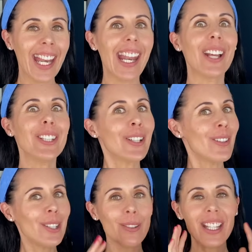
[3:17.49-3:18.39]
Now you can
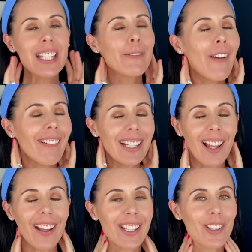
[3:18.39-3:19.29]
do this very
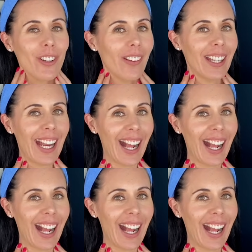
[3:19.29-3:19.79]
light stroking